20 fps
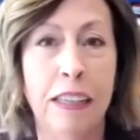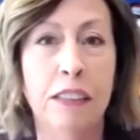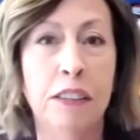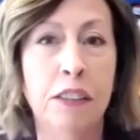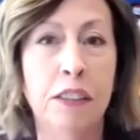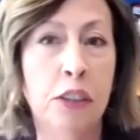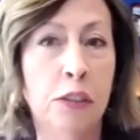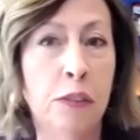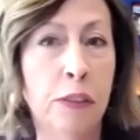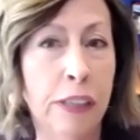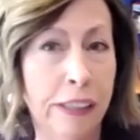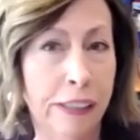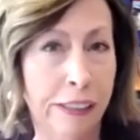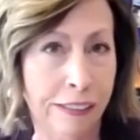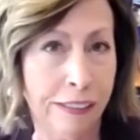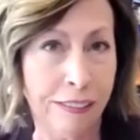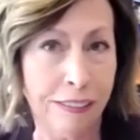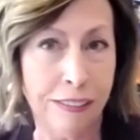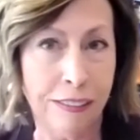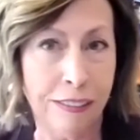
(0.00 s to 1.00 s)

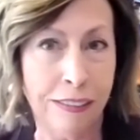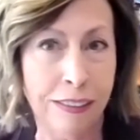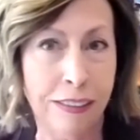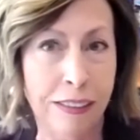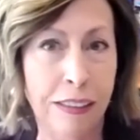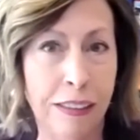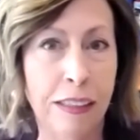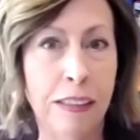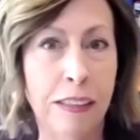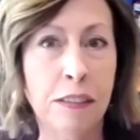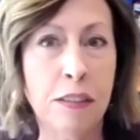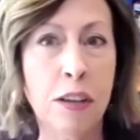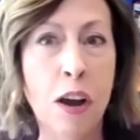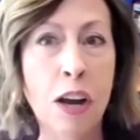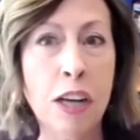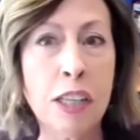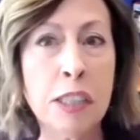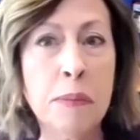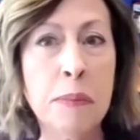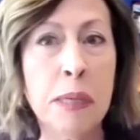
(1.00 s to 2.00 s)
Dorene,
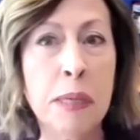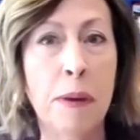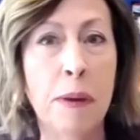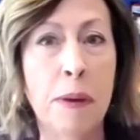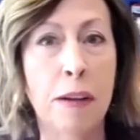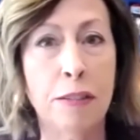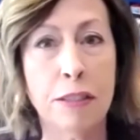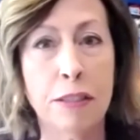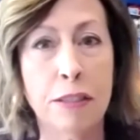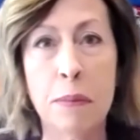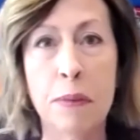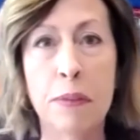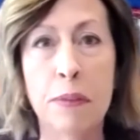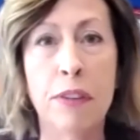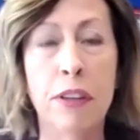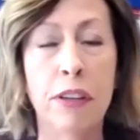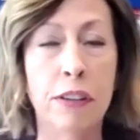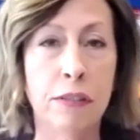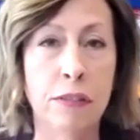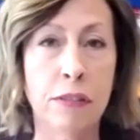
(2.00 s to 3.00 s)
talk to me about some of
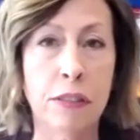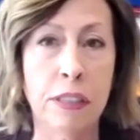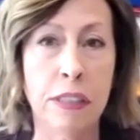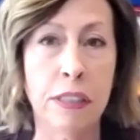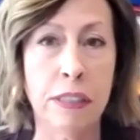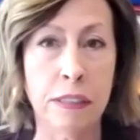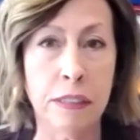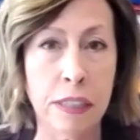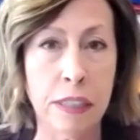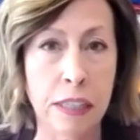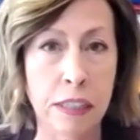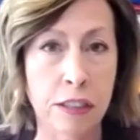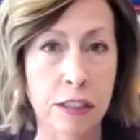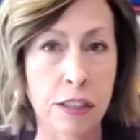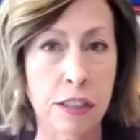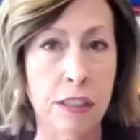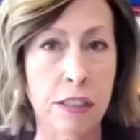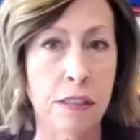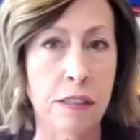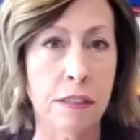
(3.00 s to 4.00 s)
those
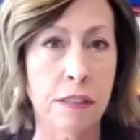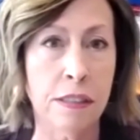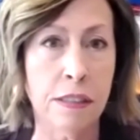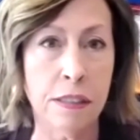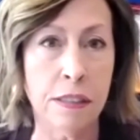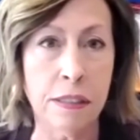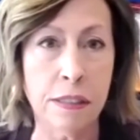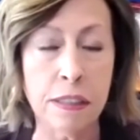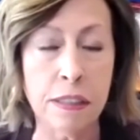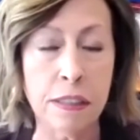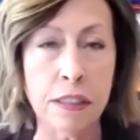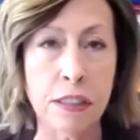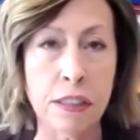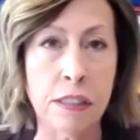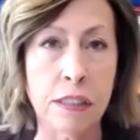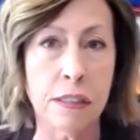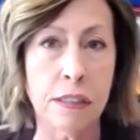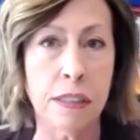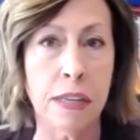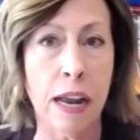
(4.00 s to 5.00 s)
intentions and
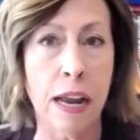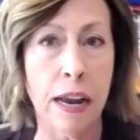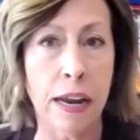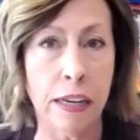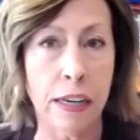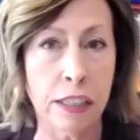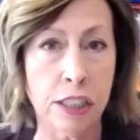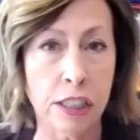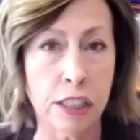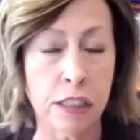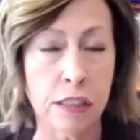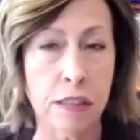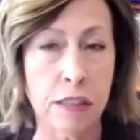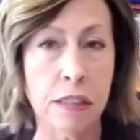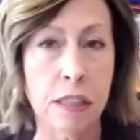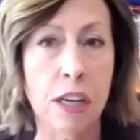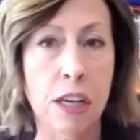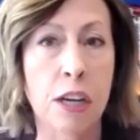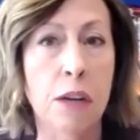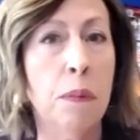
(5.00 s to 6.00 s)
decisions and actions
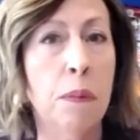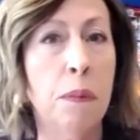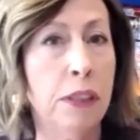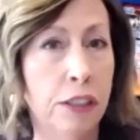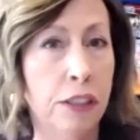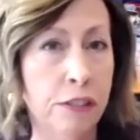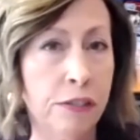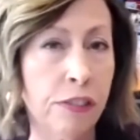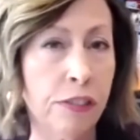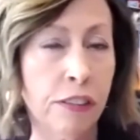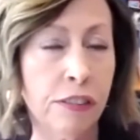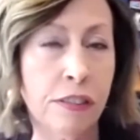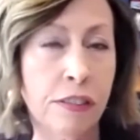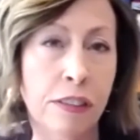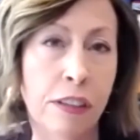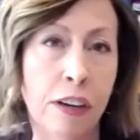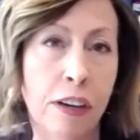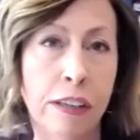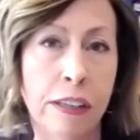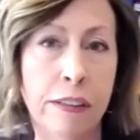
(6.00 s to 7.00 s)
when you first
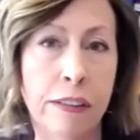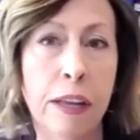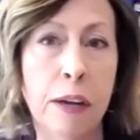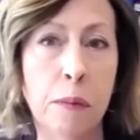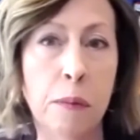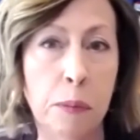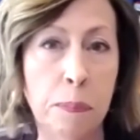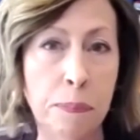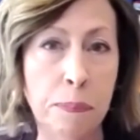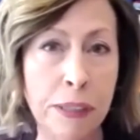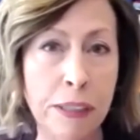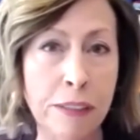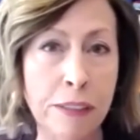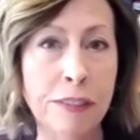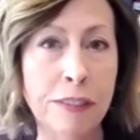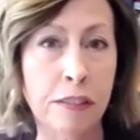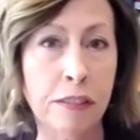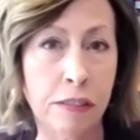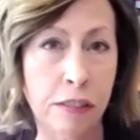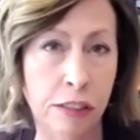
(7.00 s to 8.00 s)
started that were
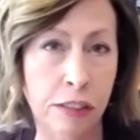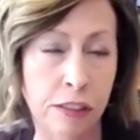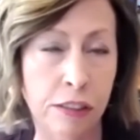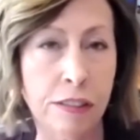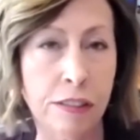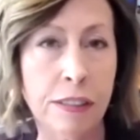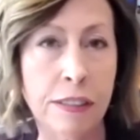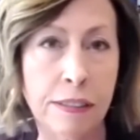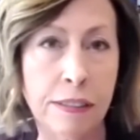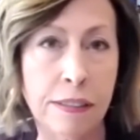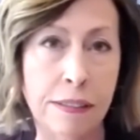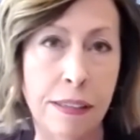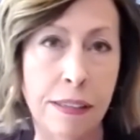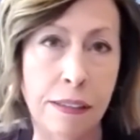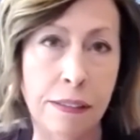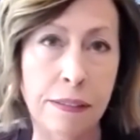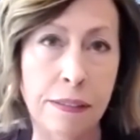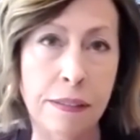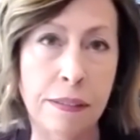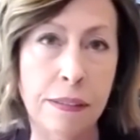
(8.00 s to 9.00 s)
pivotal to your
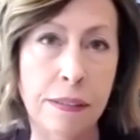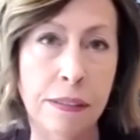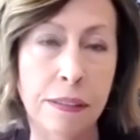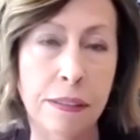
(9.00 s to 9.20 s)
success.